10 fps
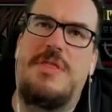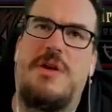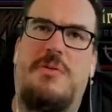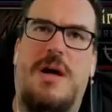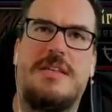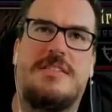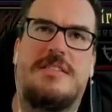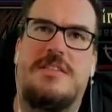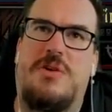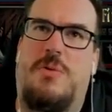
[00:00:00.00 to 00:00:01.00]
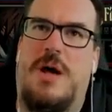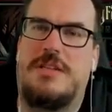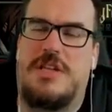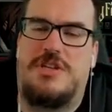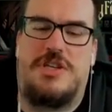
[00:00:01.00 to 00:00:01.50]
There was there
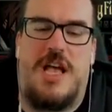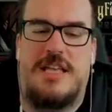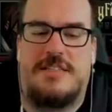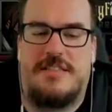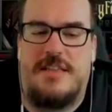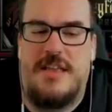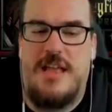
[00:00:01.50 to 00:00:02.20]
was a chest.